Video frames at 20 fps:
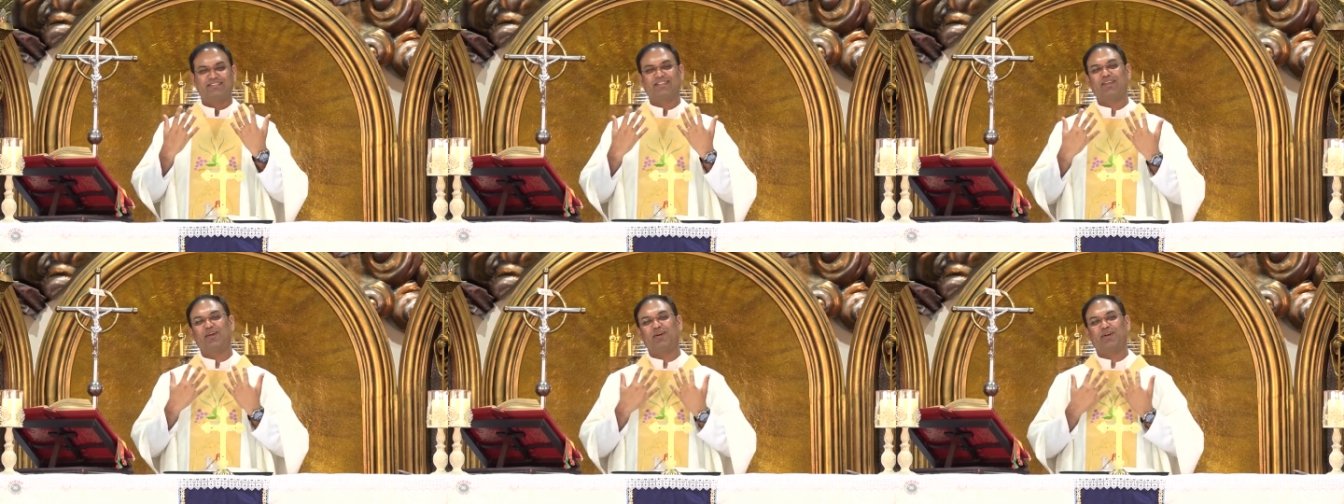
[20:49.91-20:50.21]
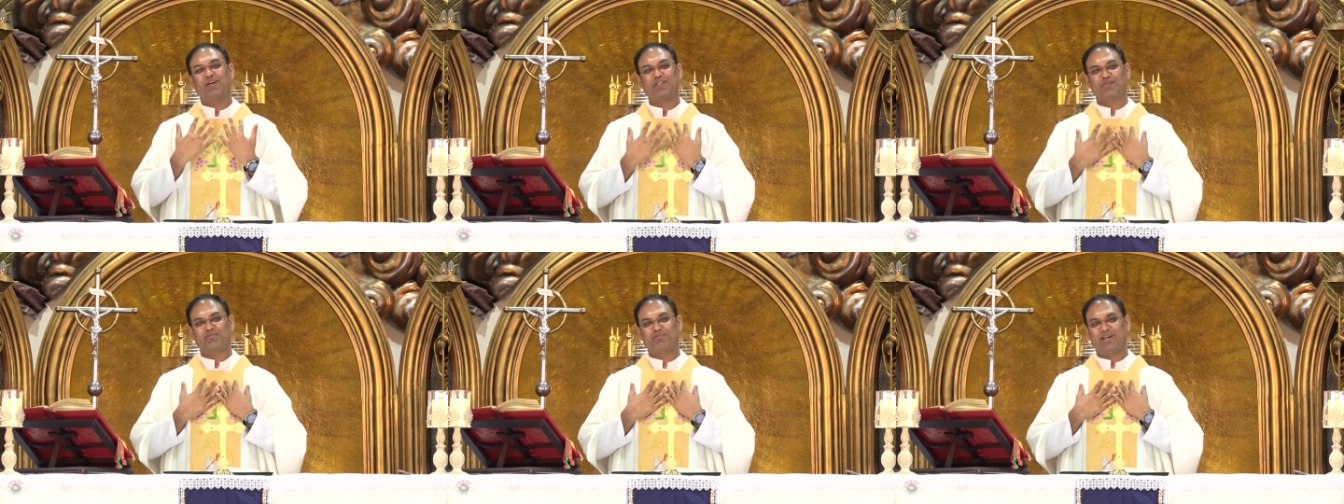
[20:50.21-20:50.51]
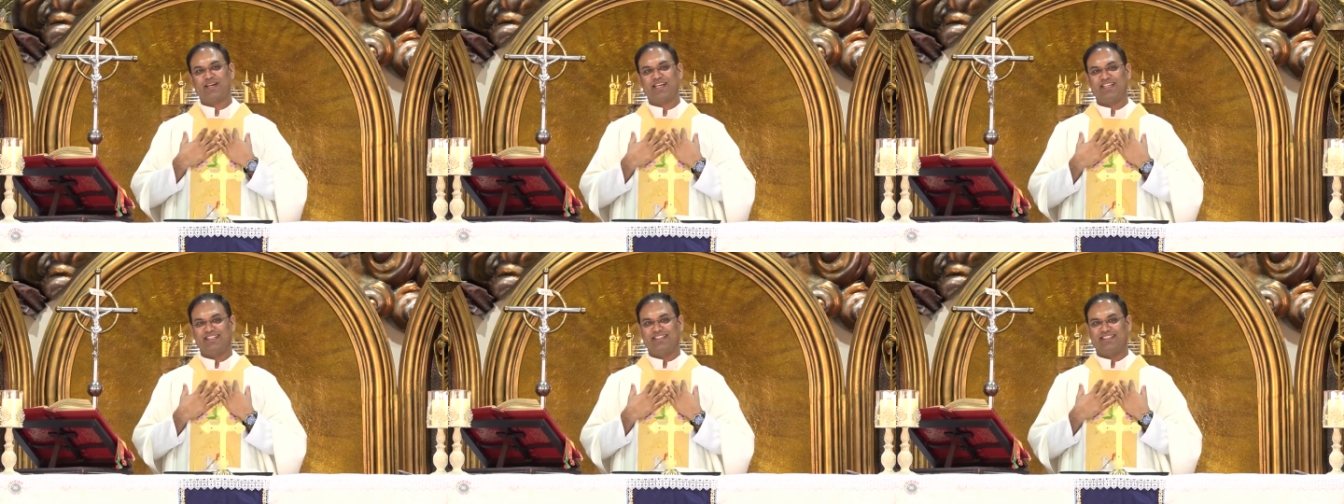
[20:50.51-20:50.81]
the Lord is
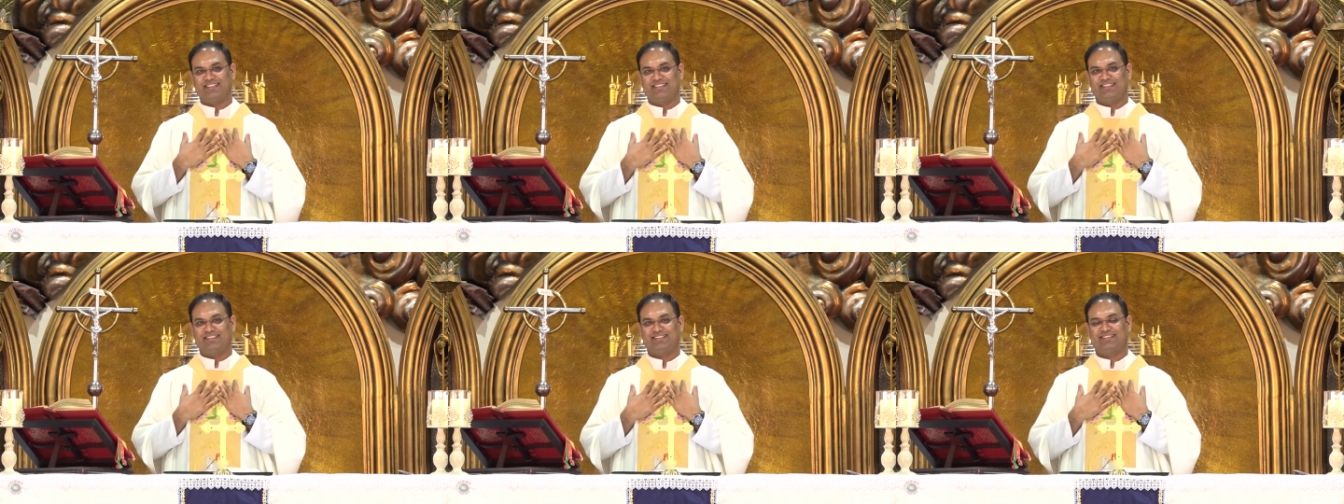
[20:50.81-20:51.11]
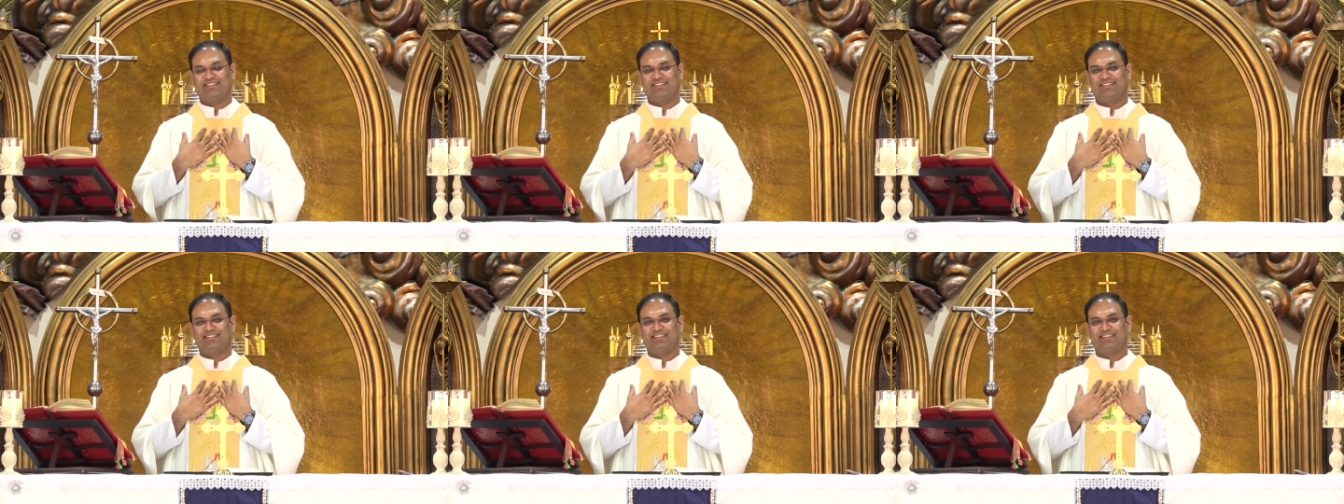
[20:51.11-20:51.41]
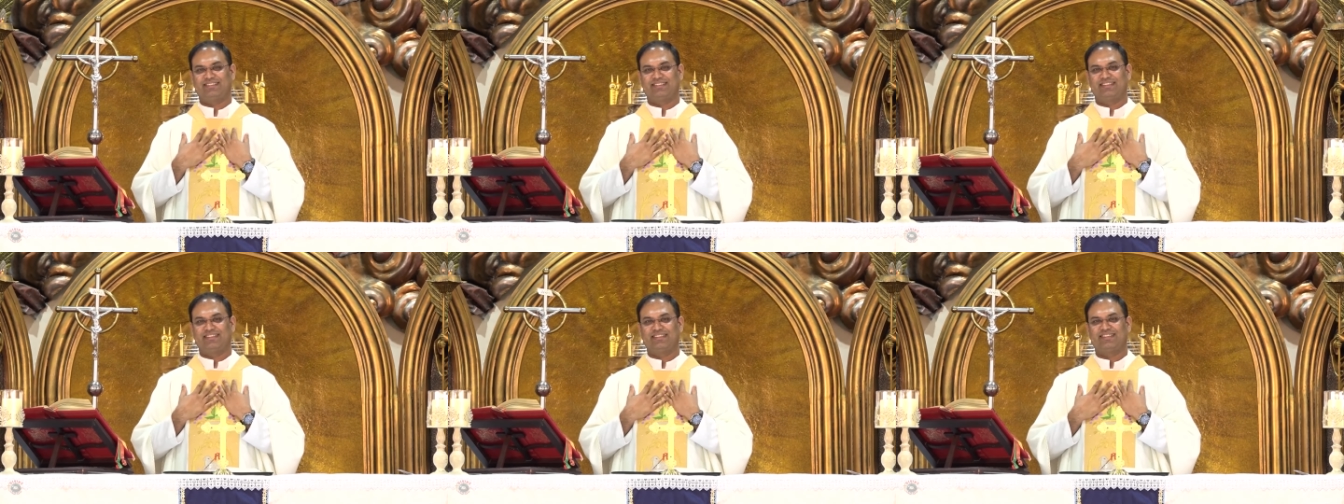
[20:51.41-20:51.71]
mine.
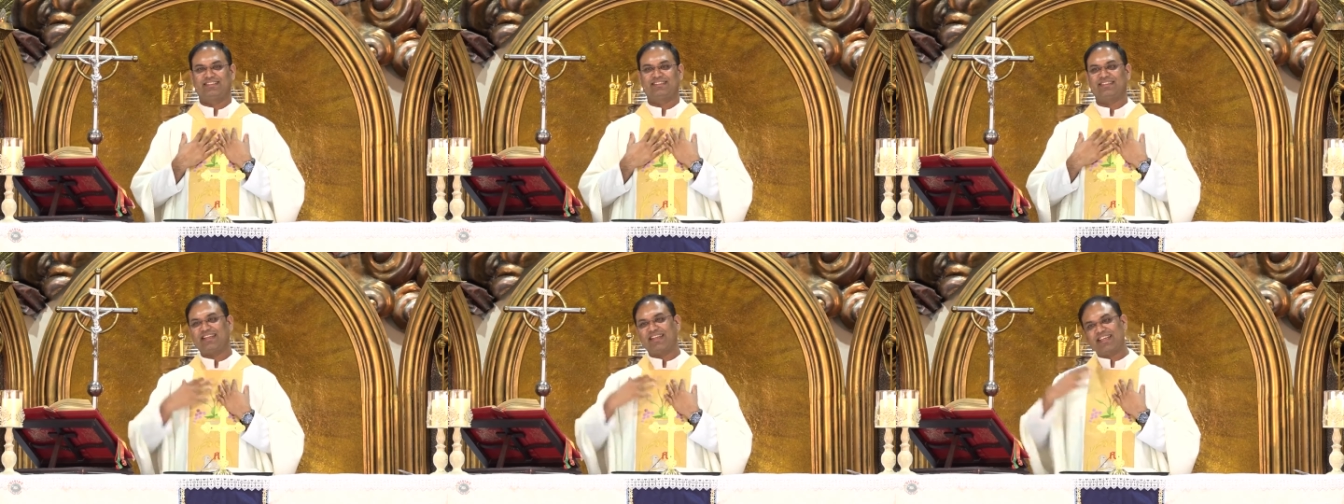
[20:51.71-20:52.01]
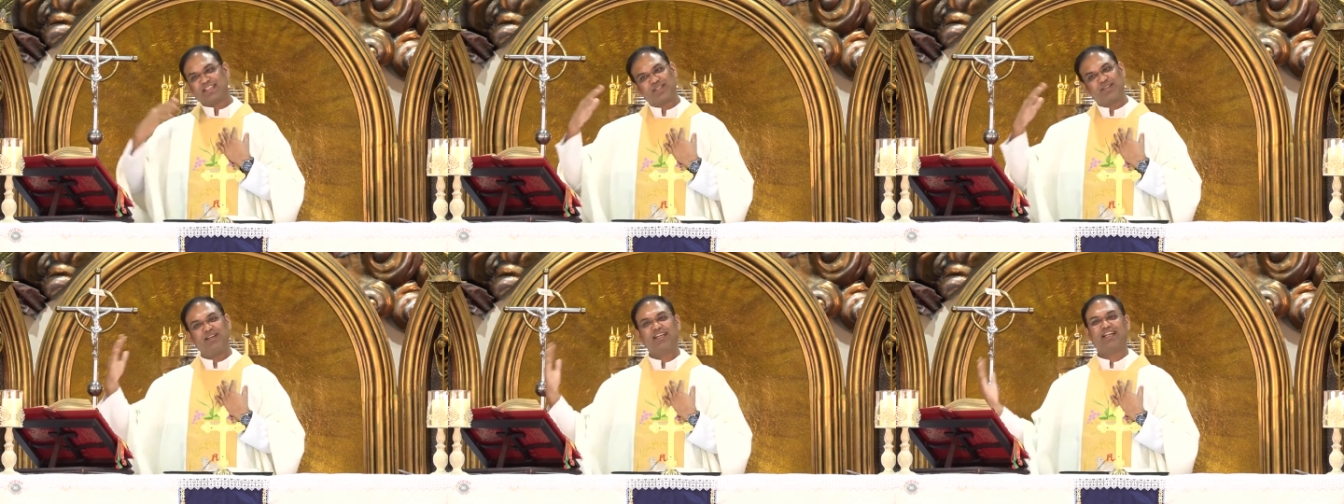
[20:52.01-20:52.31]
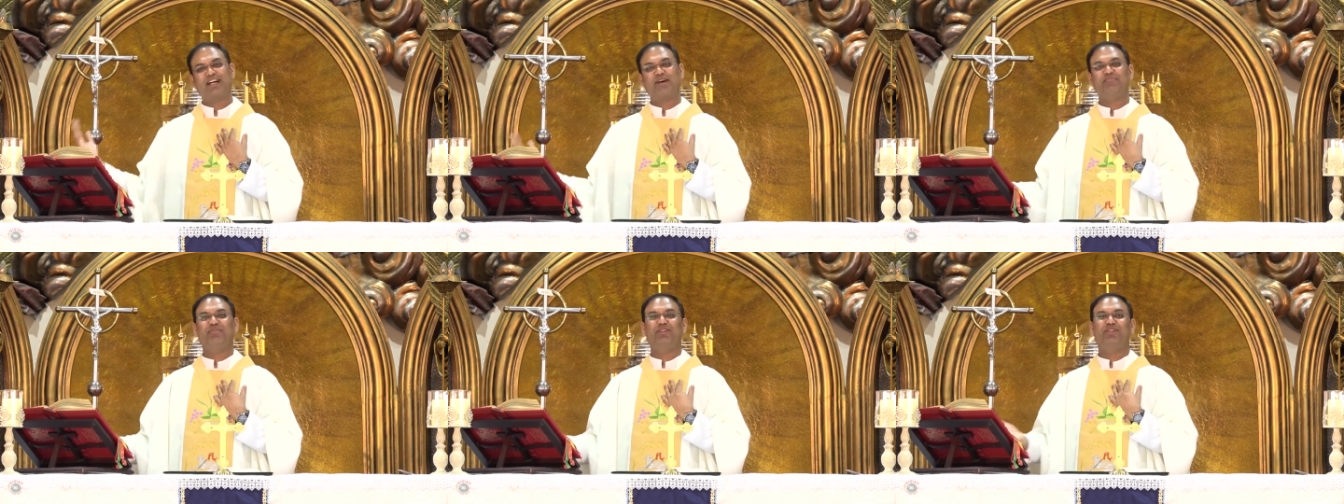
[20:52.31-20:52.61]
The rest will
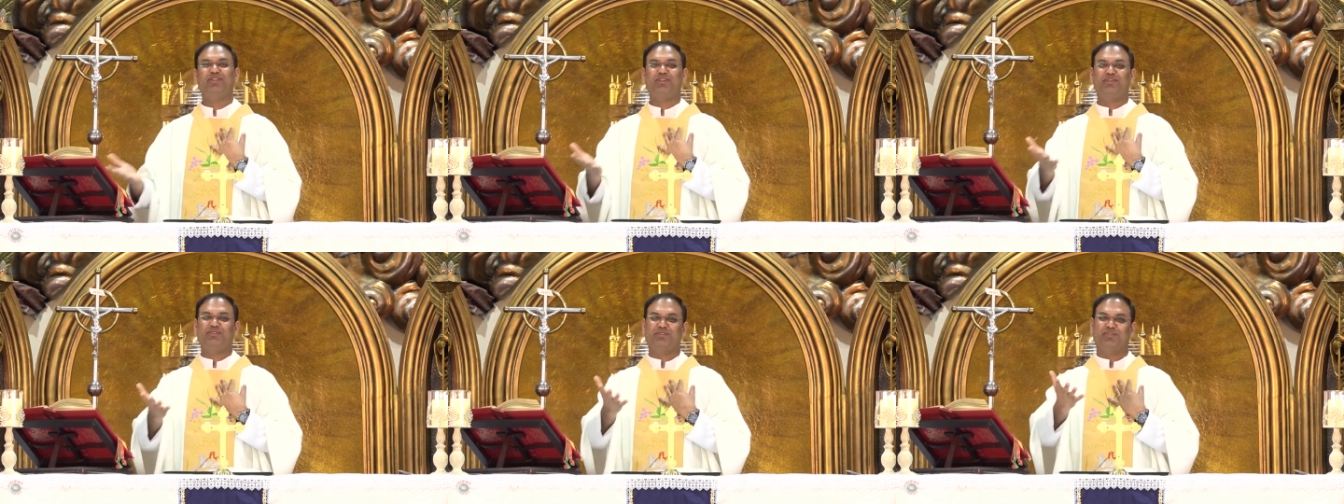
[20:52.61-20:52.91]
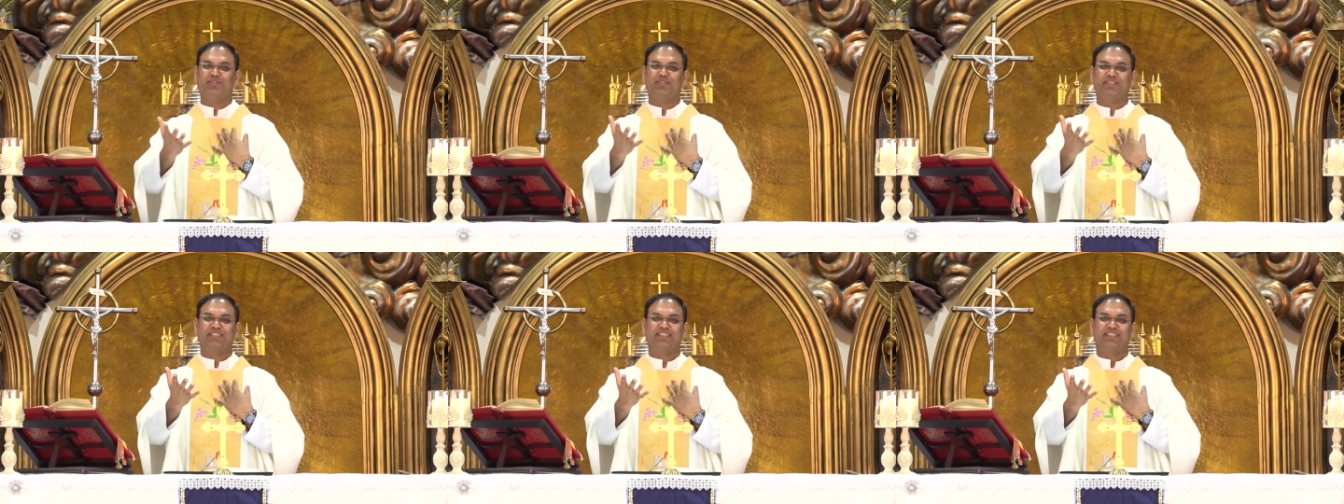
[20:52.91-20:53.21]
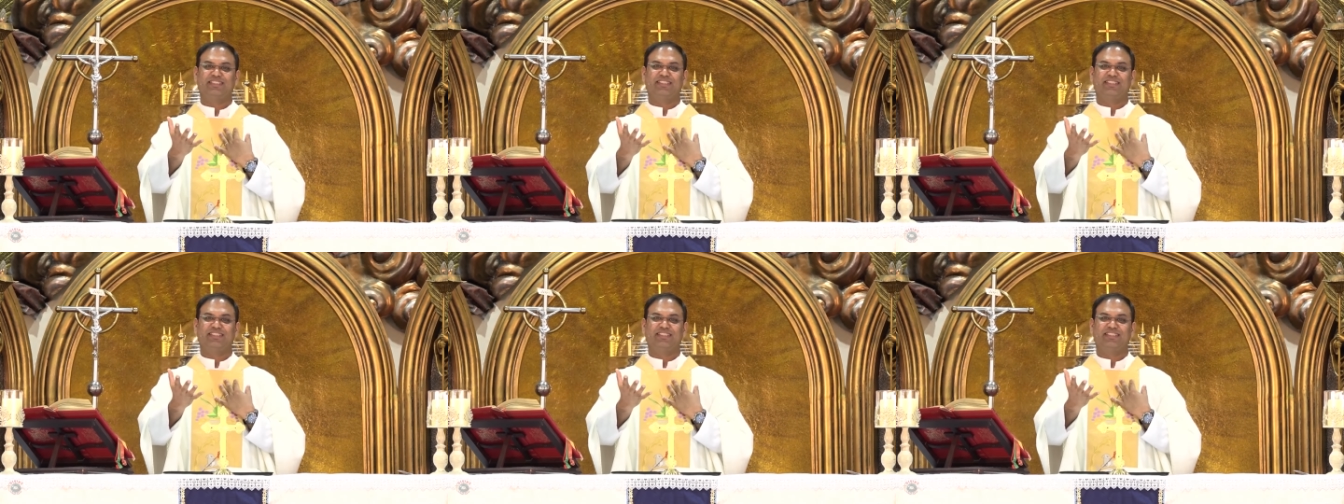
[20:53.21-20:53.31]
come with you.